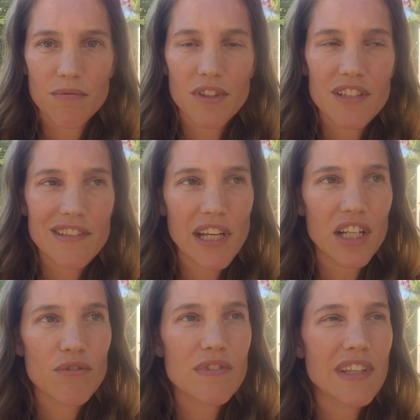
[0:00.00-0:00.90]
We
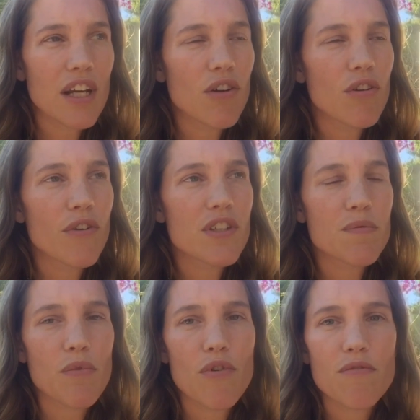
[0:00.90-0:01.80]
decided to take on all
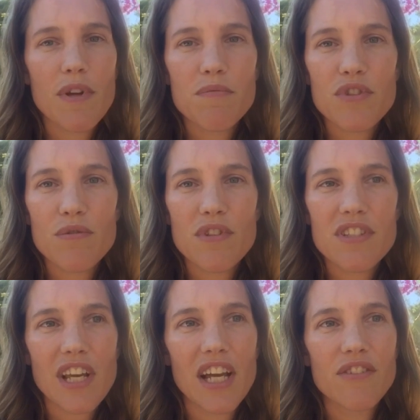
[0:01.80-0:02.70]
these programs to
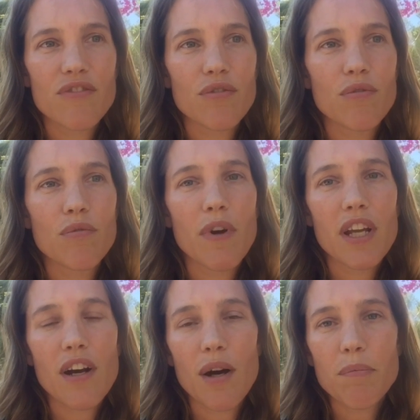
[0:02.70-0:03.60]
decide to
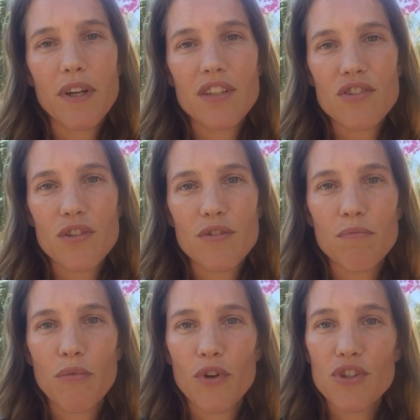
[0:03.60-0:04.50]
wake up at a
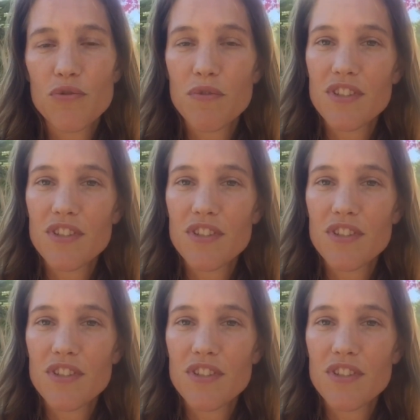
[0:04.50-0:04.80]
certain point,